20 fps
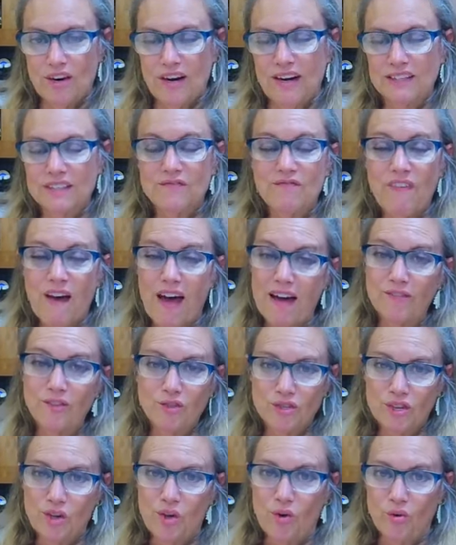and it's five
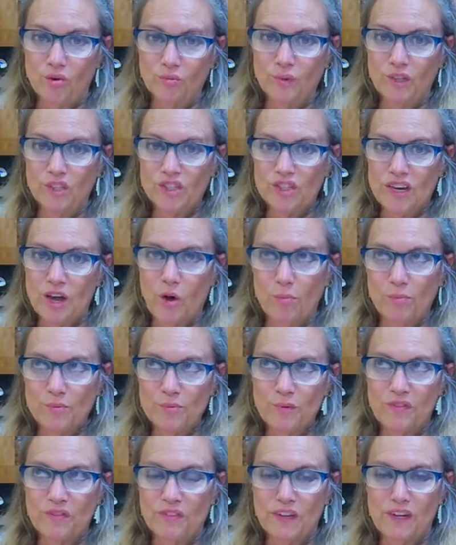years old, which helps
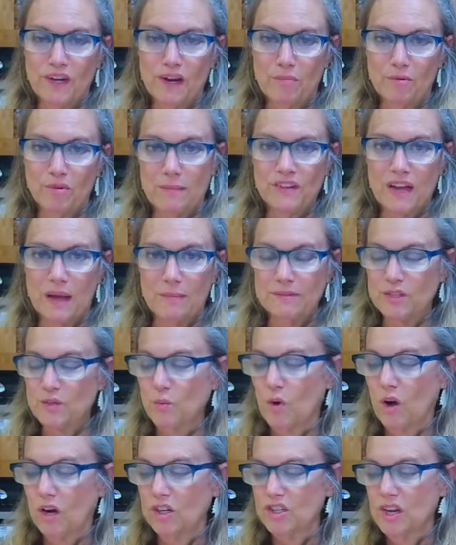with the number of times it's
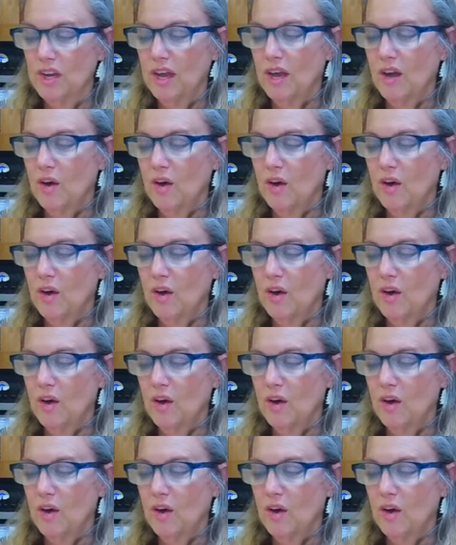watched,